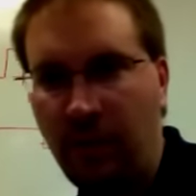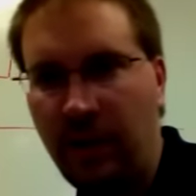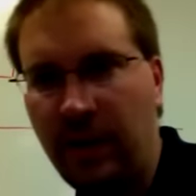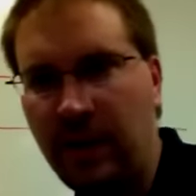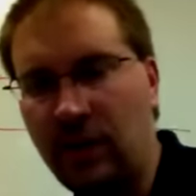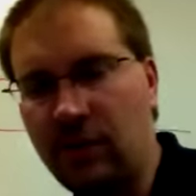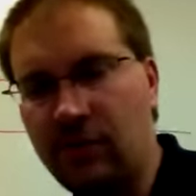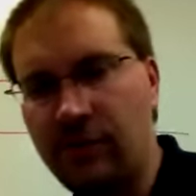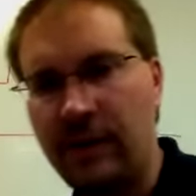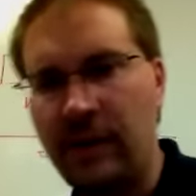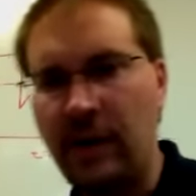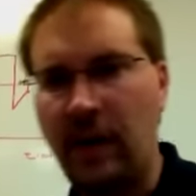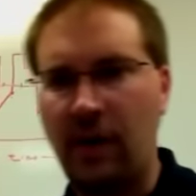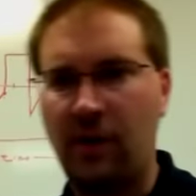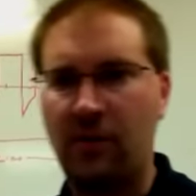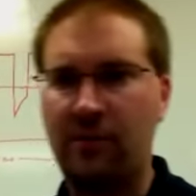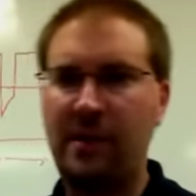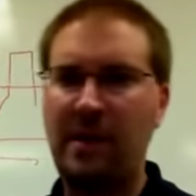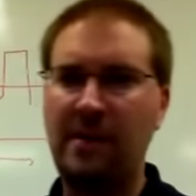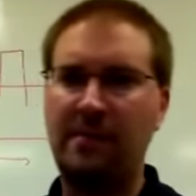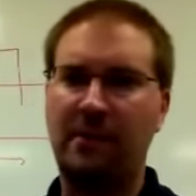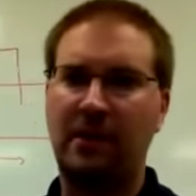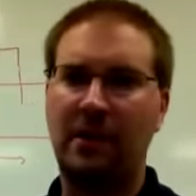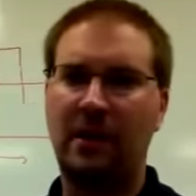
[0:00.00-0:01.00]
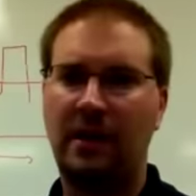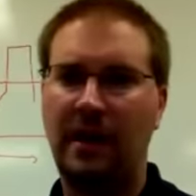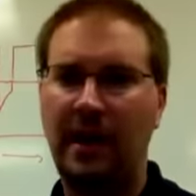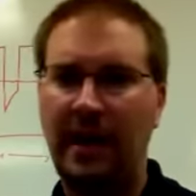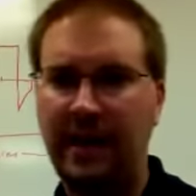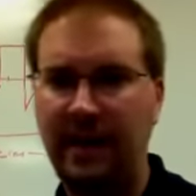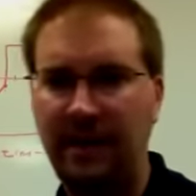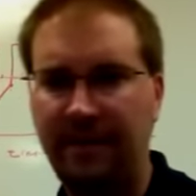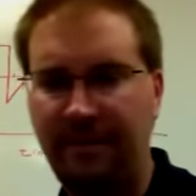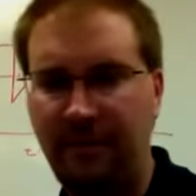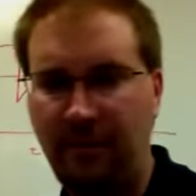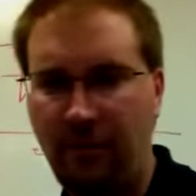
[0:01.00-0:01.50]
We can treat autopeep in a
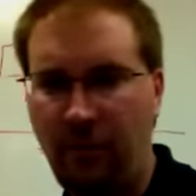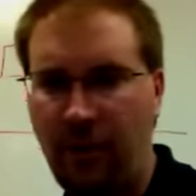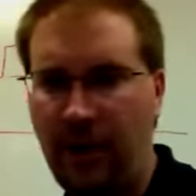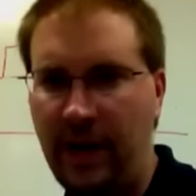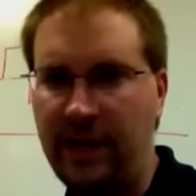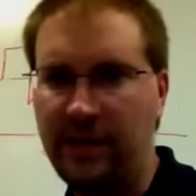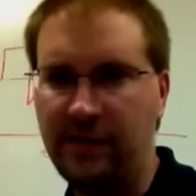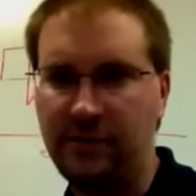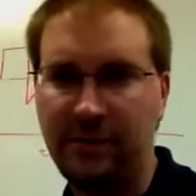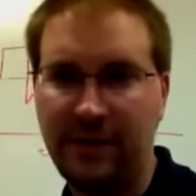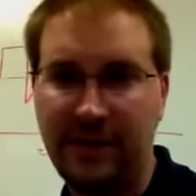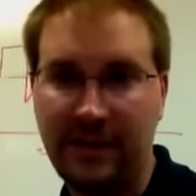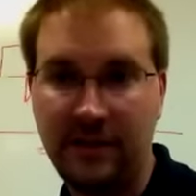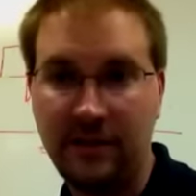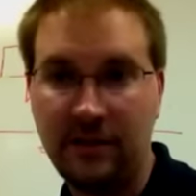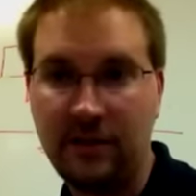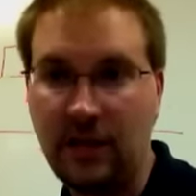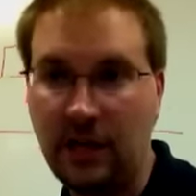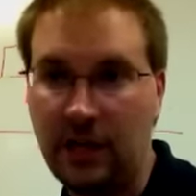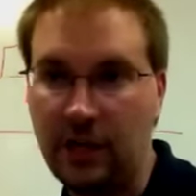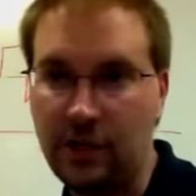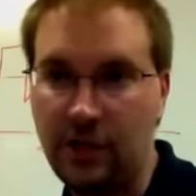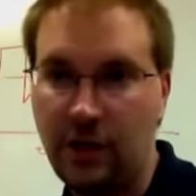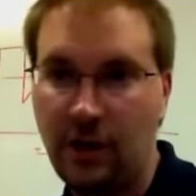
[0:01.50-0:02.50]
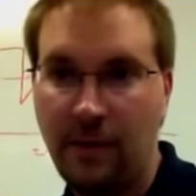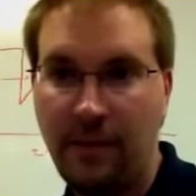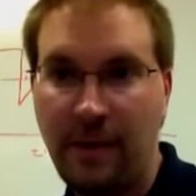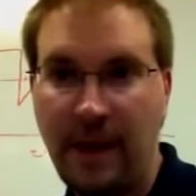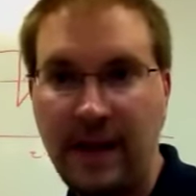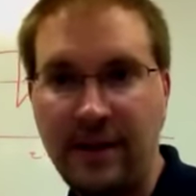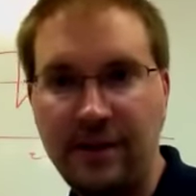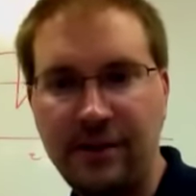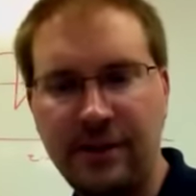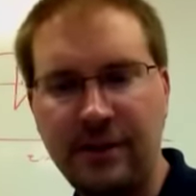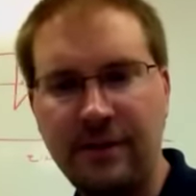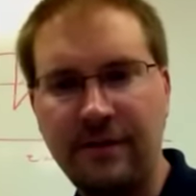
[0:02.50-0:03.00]
lot of different ways. We can suction our
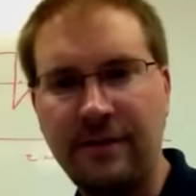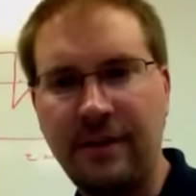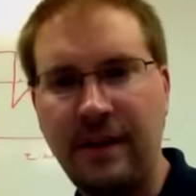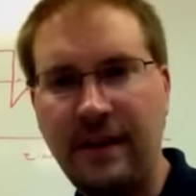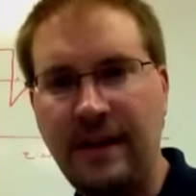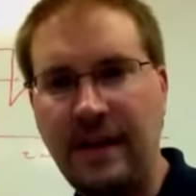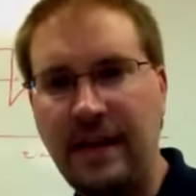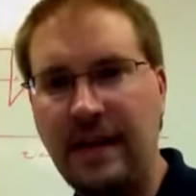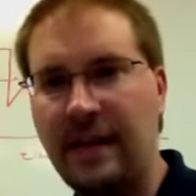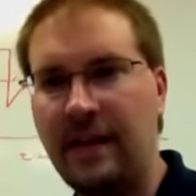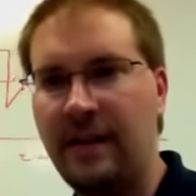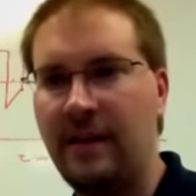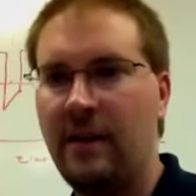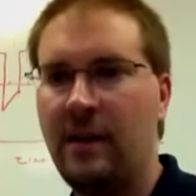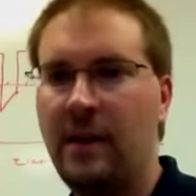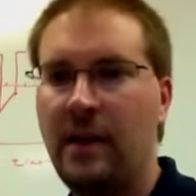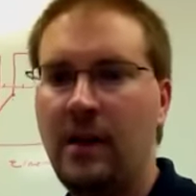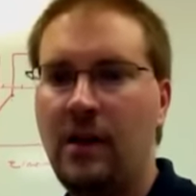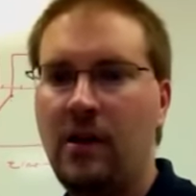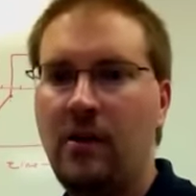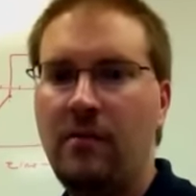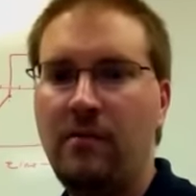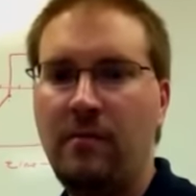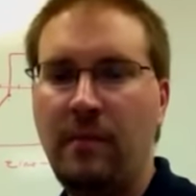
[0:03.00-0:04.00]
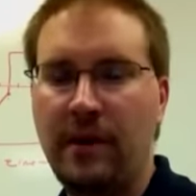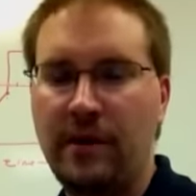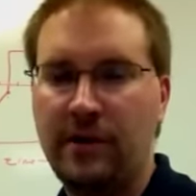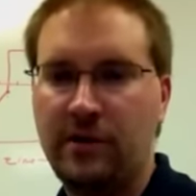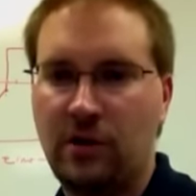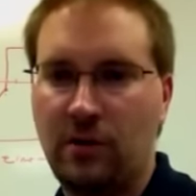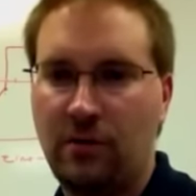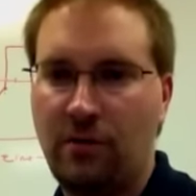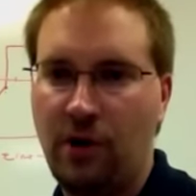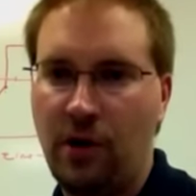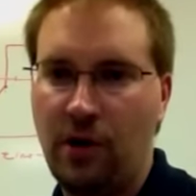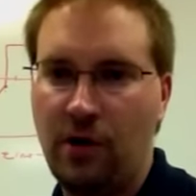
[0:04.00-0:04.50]
patient if they need it,
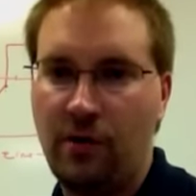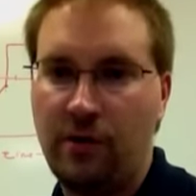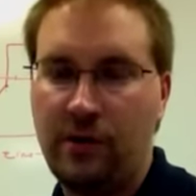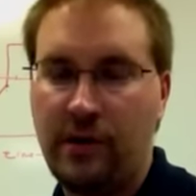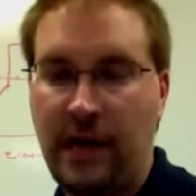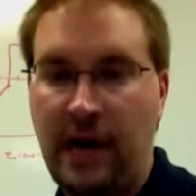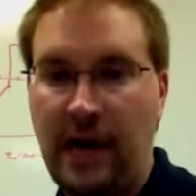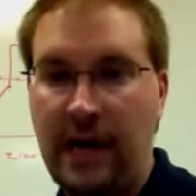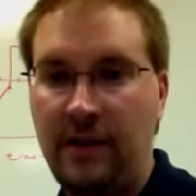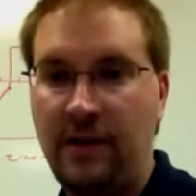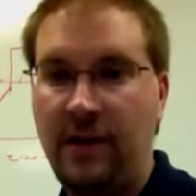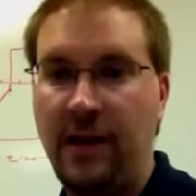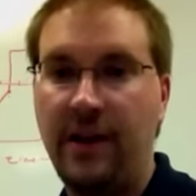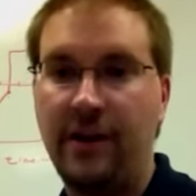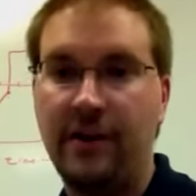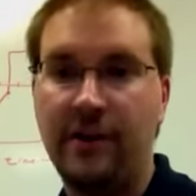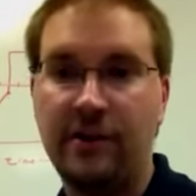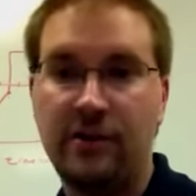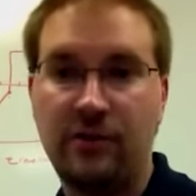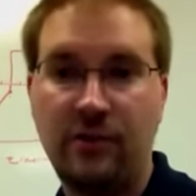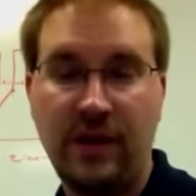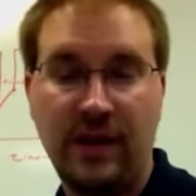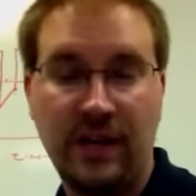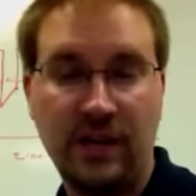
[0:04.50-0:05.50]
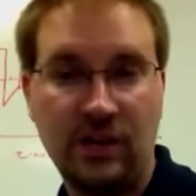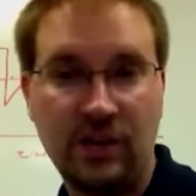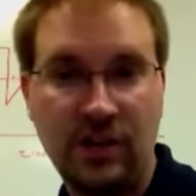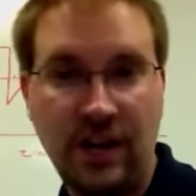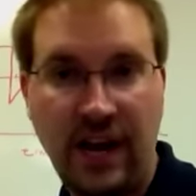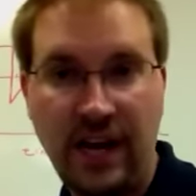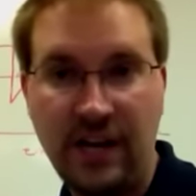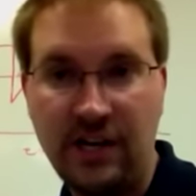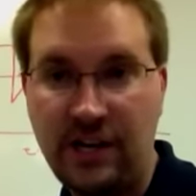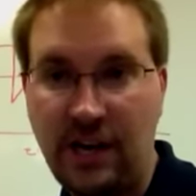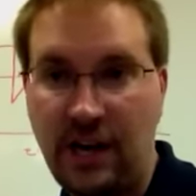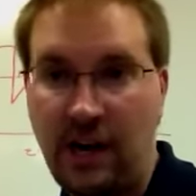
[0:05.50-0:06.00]
administer bronchodilators, we can
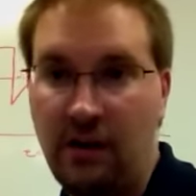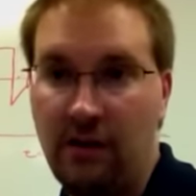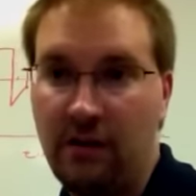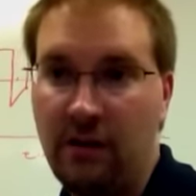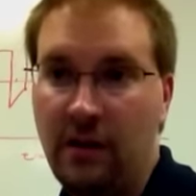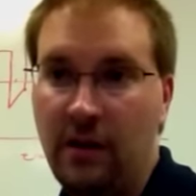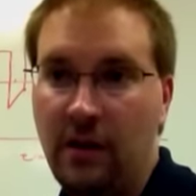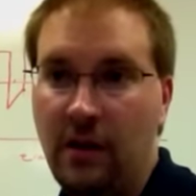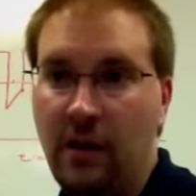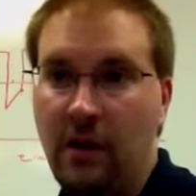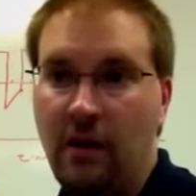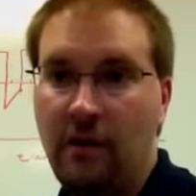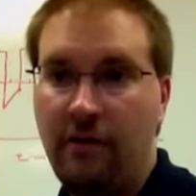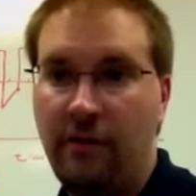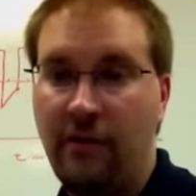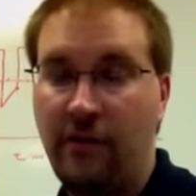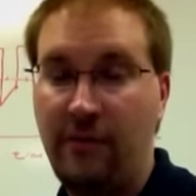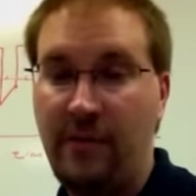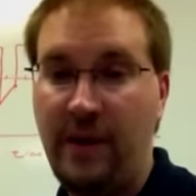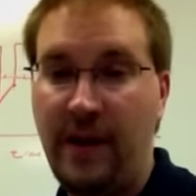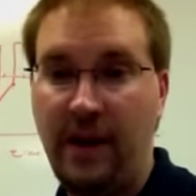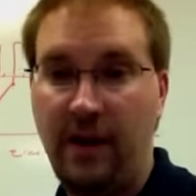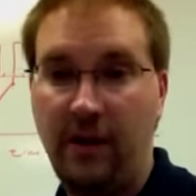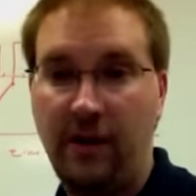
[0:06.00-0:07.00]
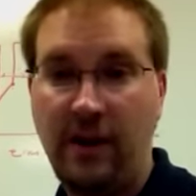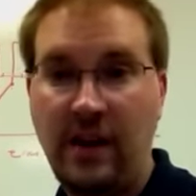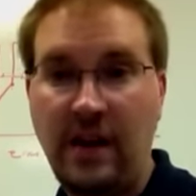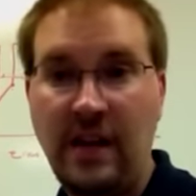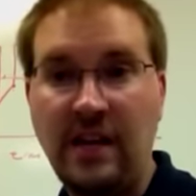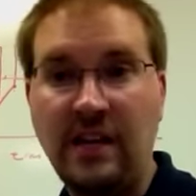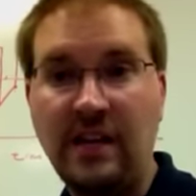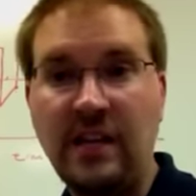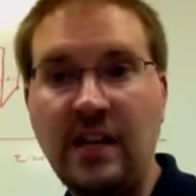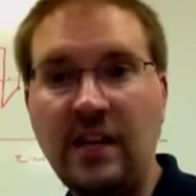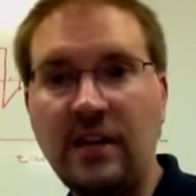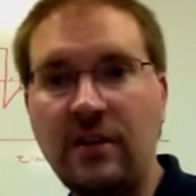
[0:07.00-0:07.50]
change out for a bigger
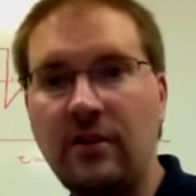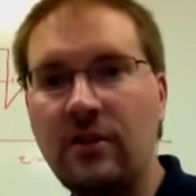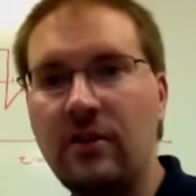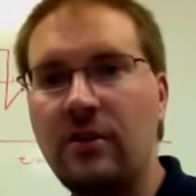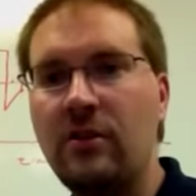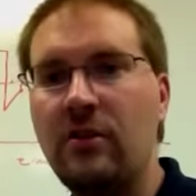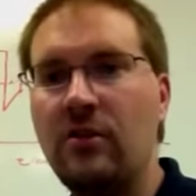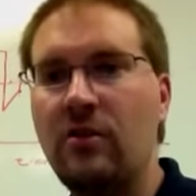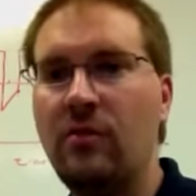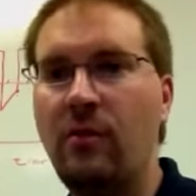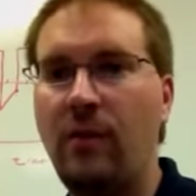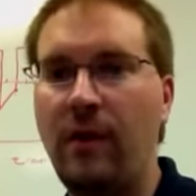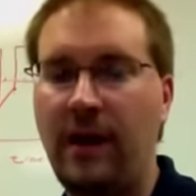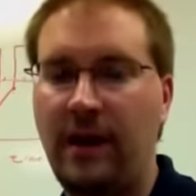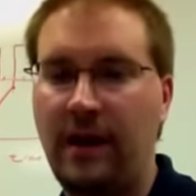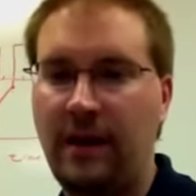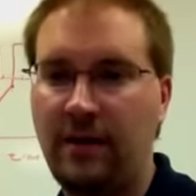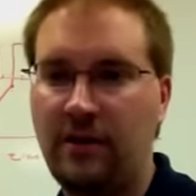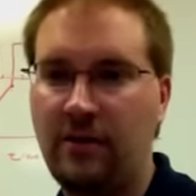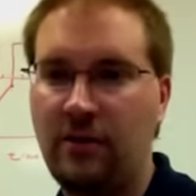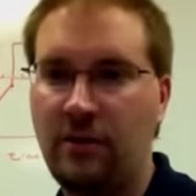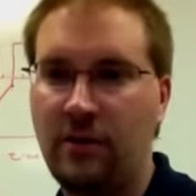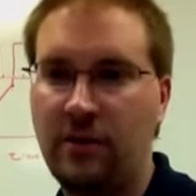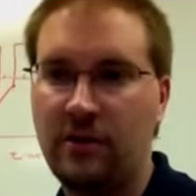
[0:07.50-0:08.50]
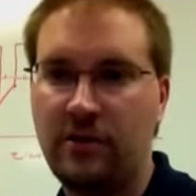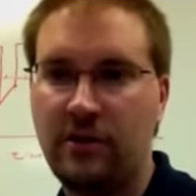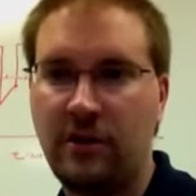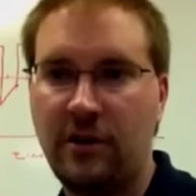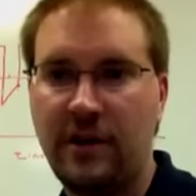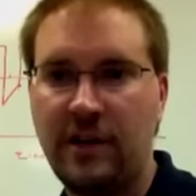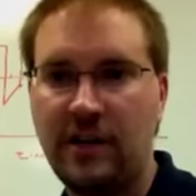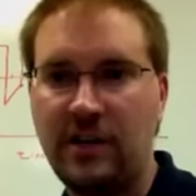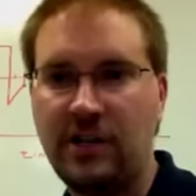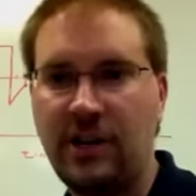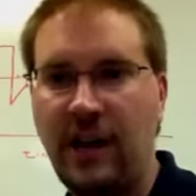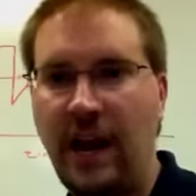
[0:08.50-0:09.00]
ET tube, we can do a
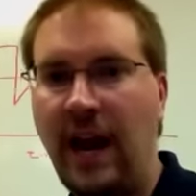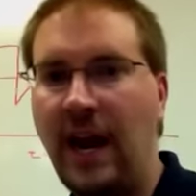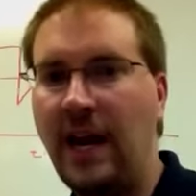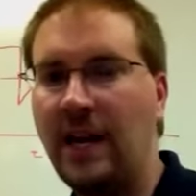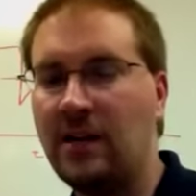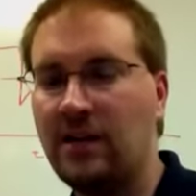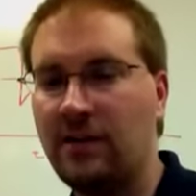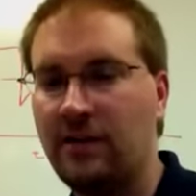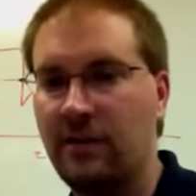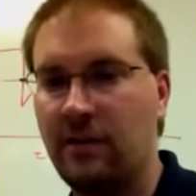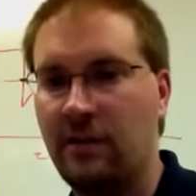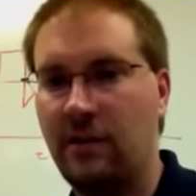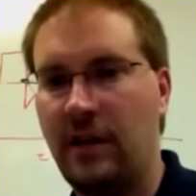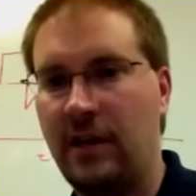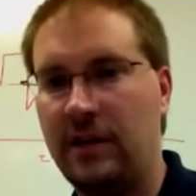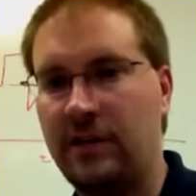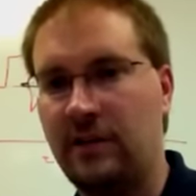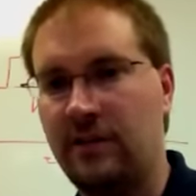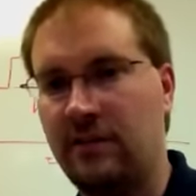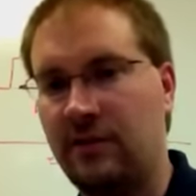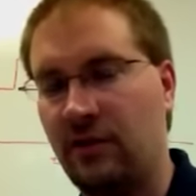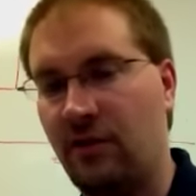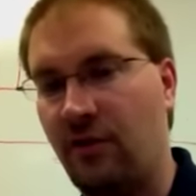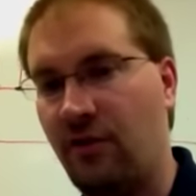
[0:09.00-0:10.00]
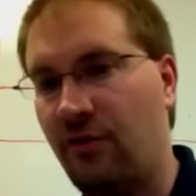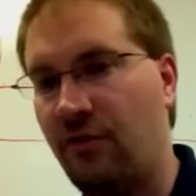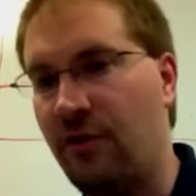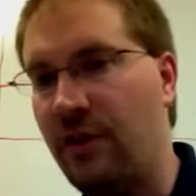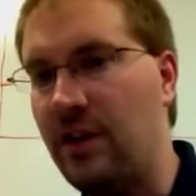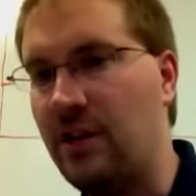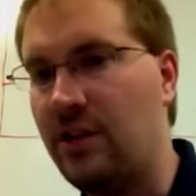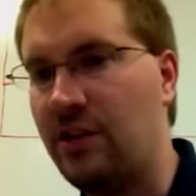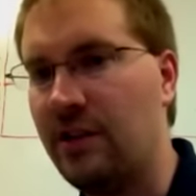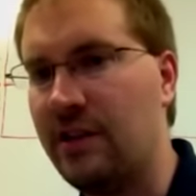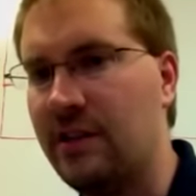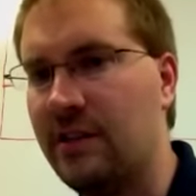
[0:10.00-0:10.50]
circuit change if there are lots of
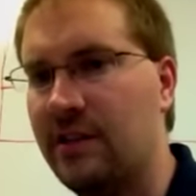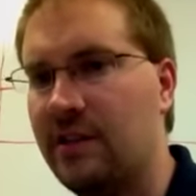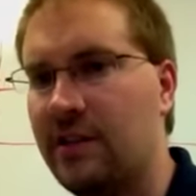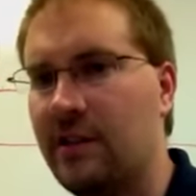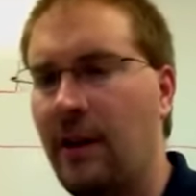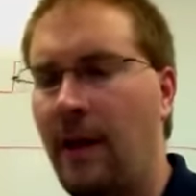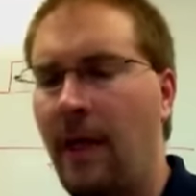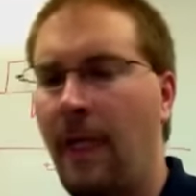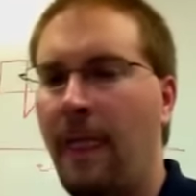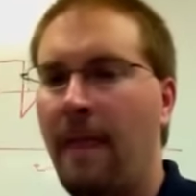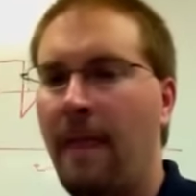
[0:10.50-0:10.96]
secretions.